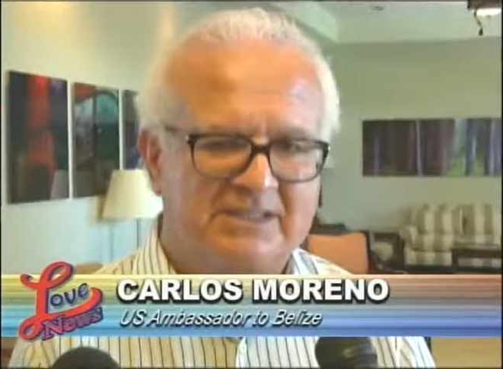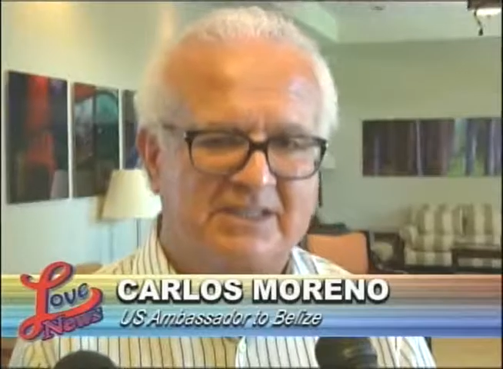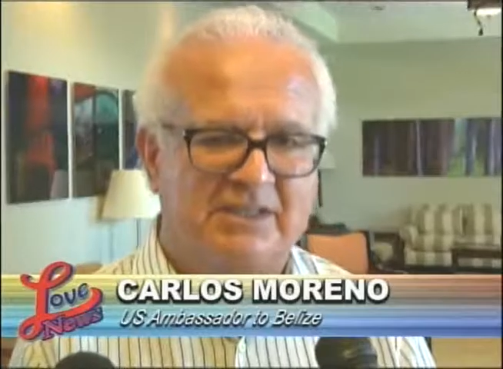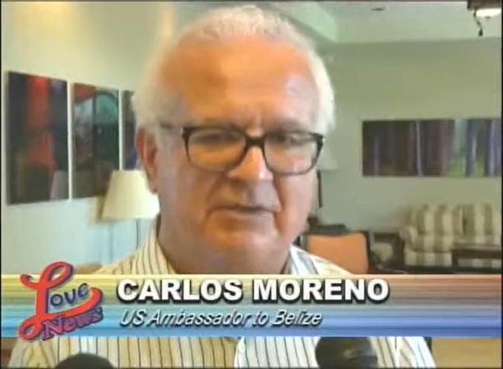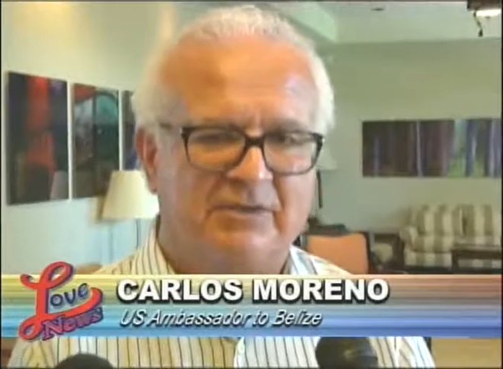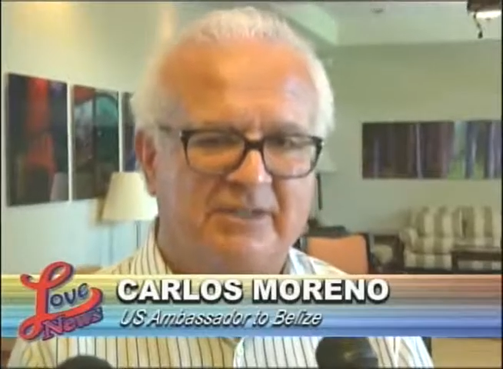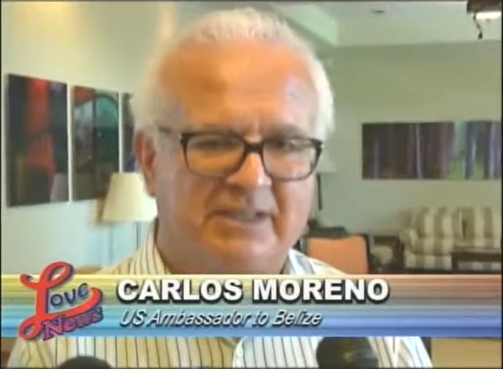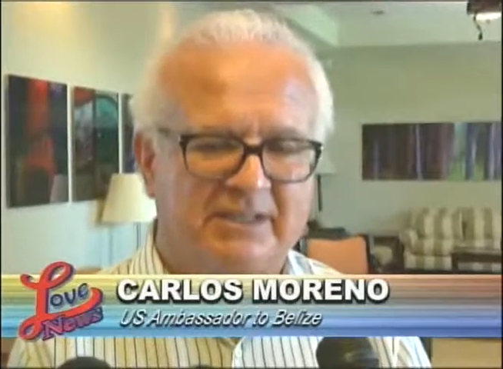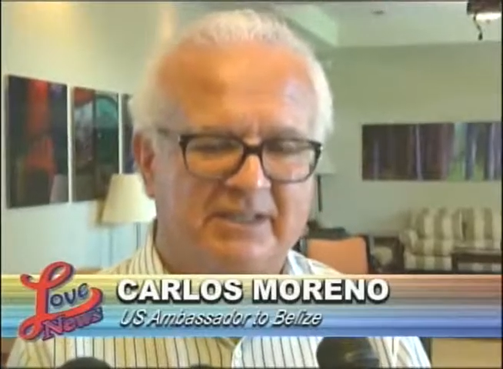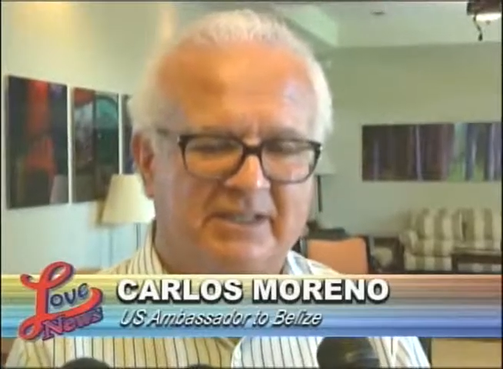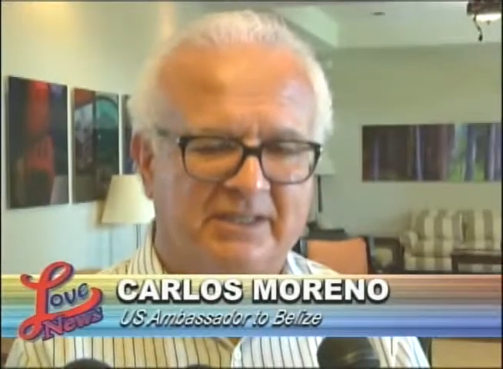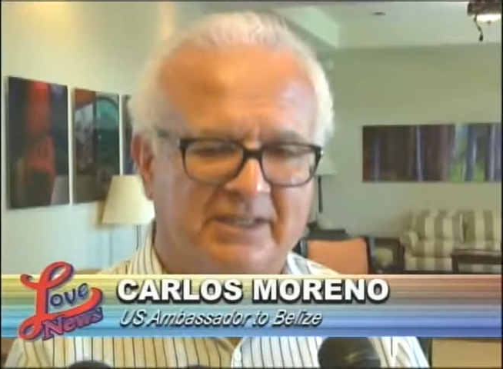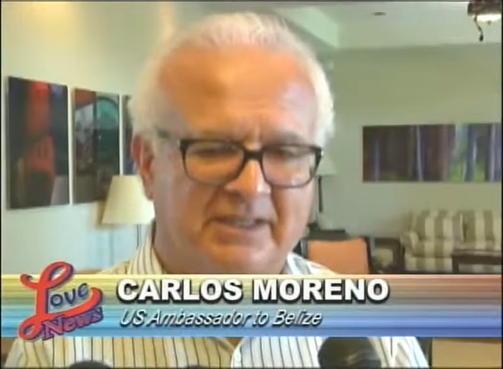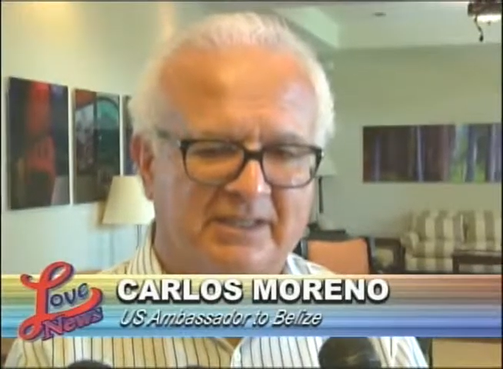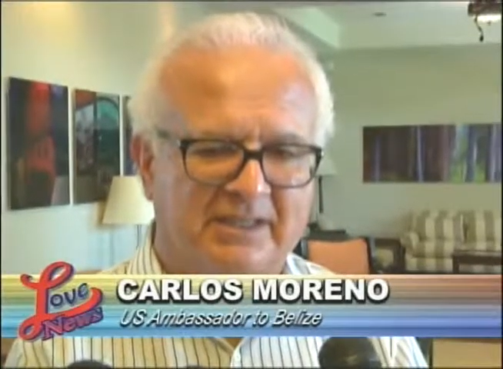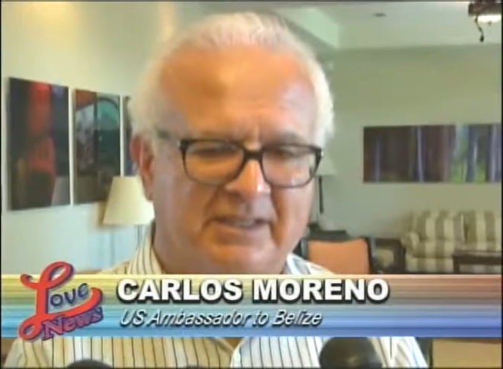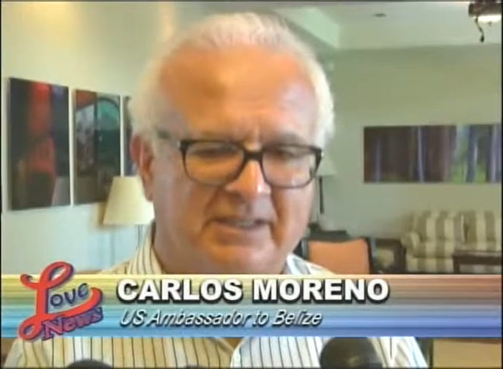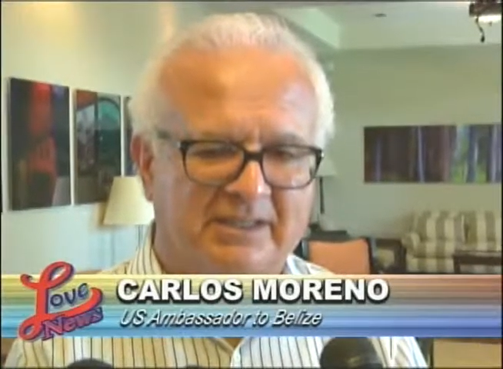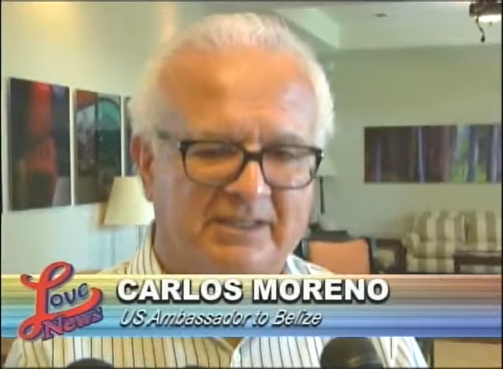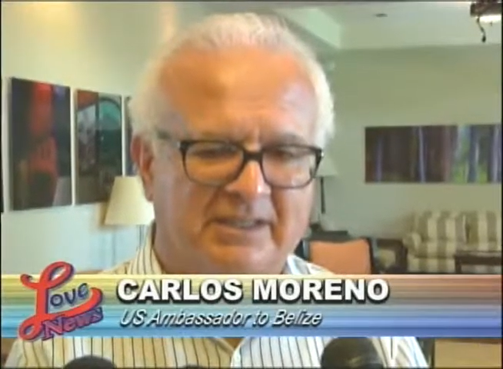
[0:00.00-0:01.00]
steering
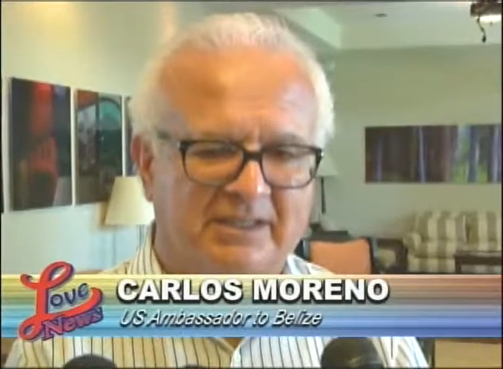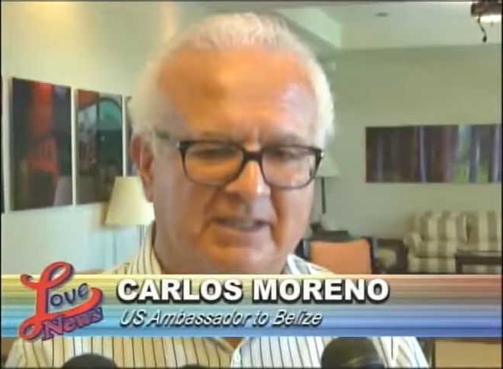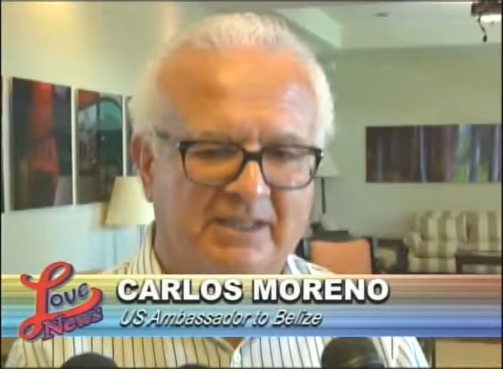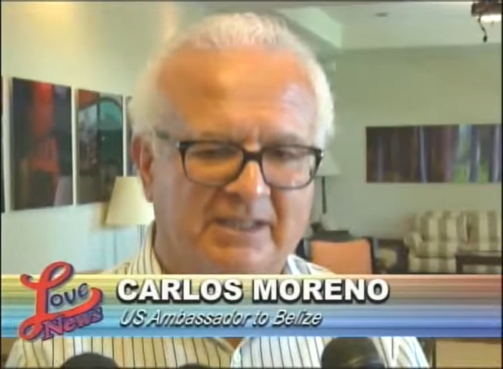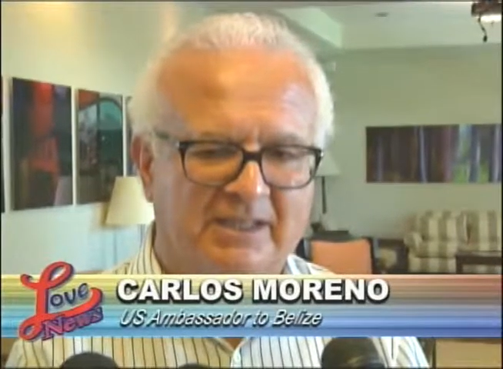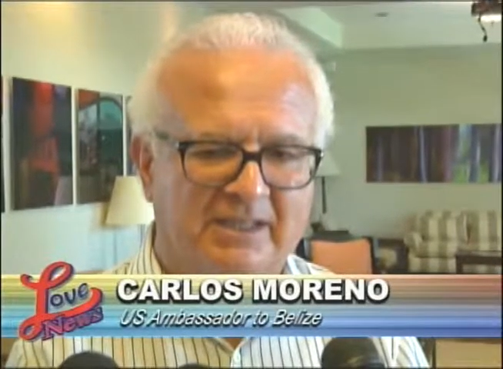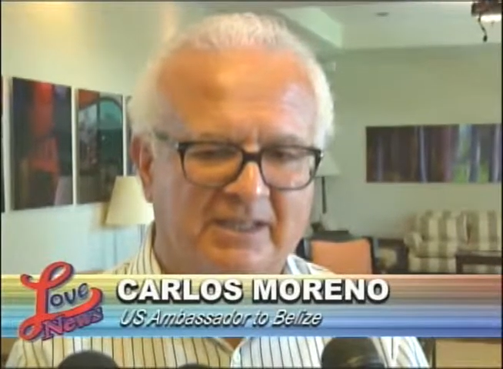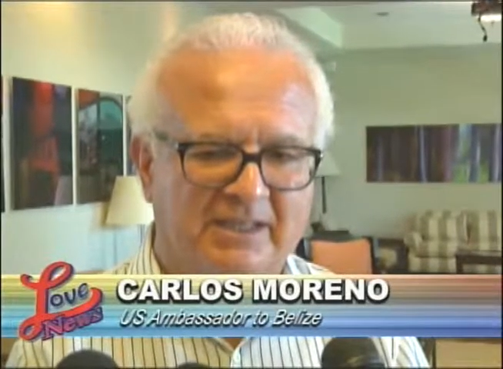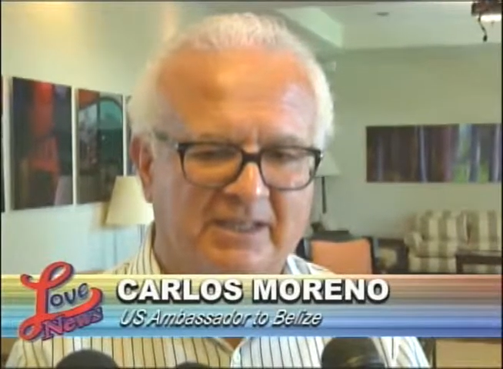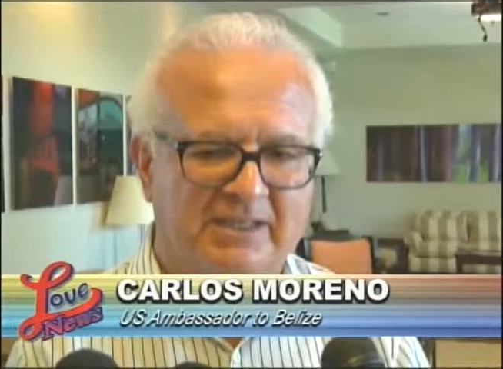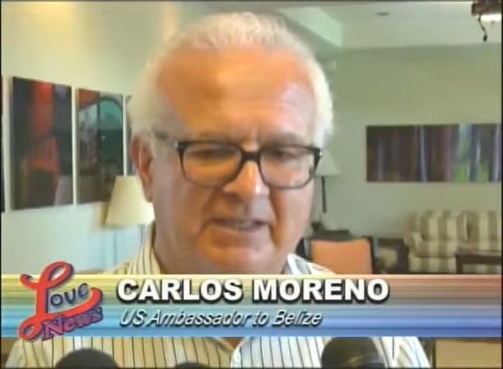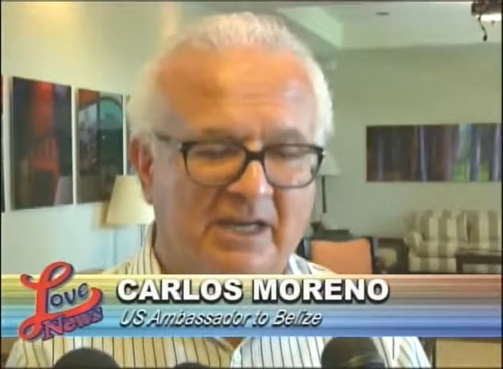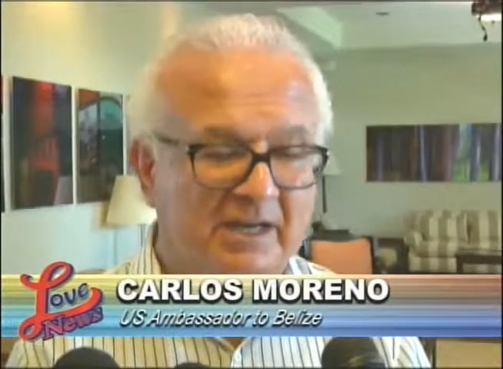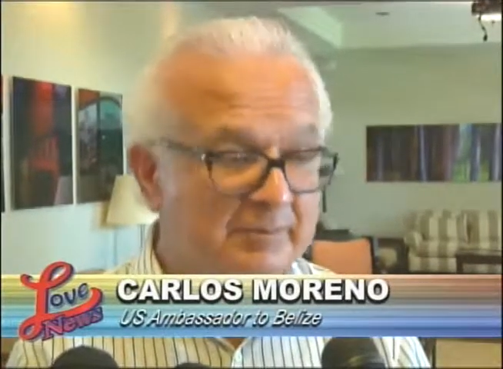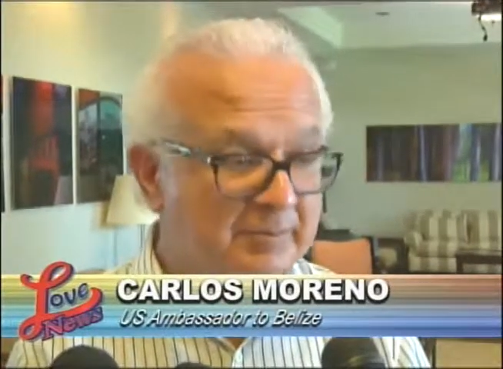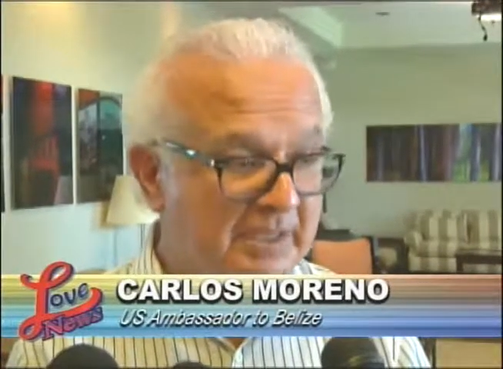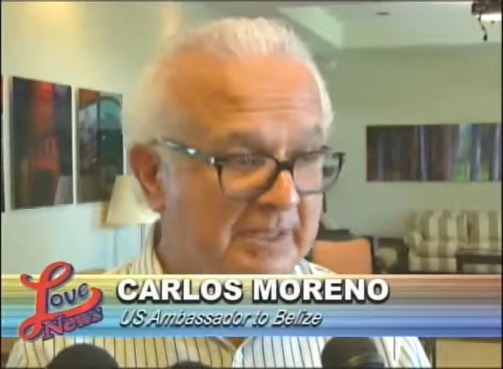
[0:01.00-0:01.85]
young